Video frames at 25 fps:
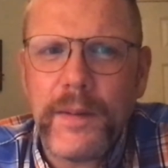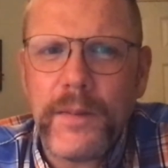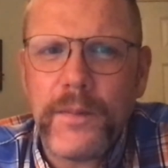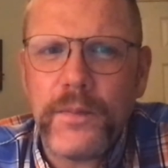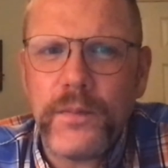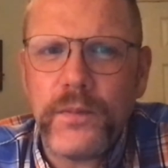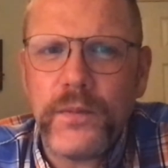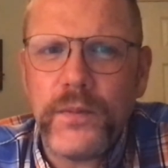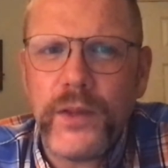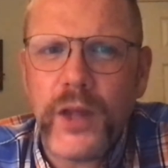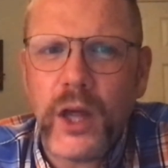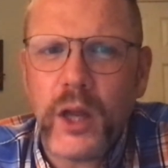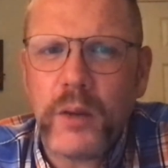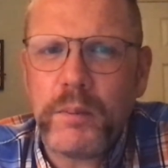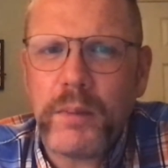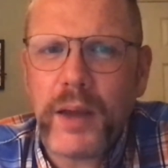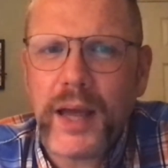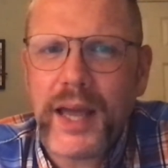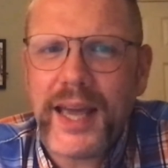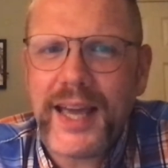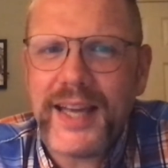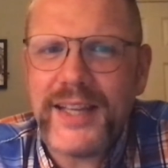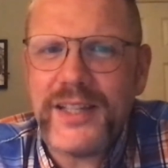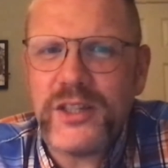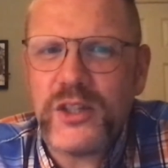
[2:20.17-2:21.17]
Not
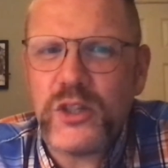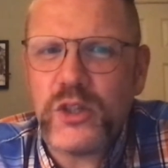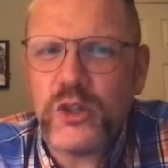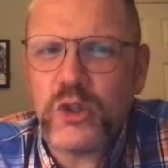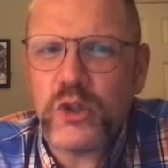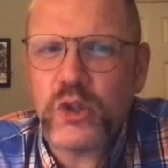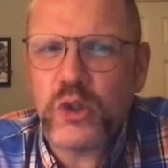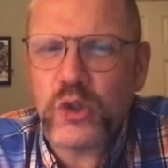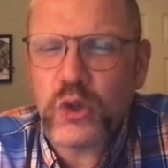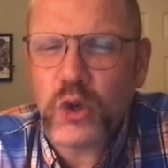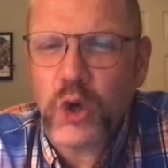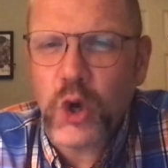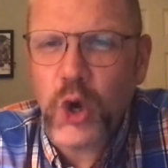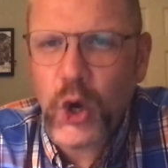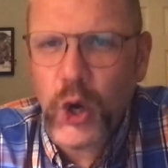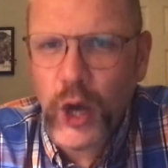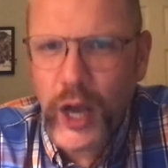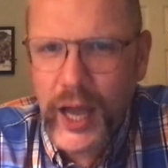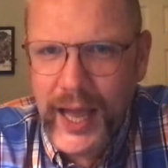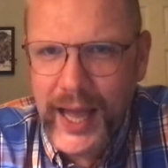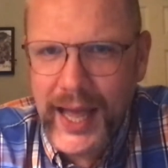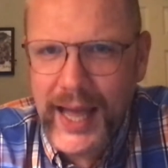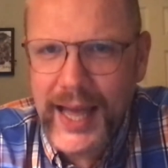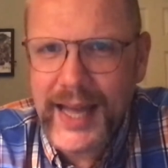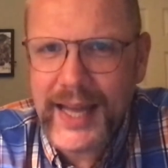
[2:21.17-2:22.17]
by his strong
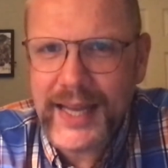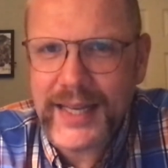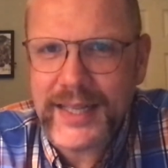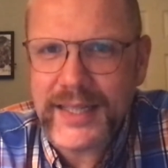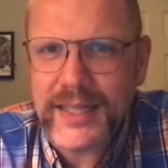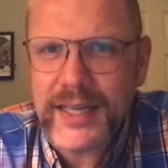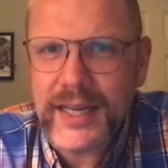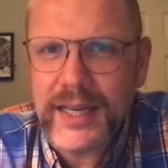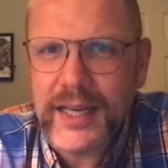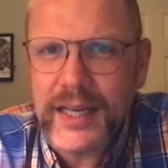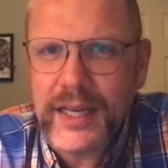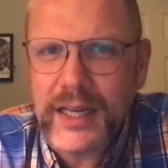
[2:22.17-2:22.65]
hand,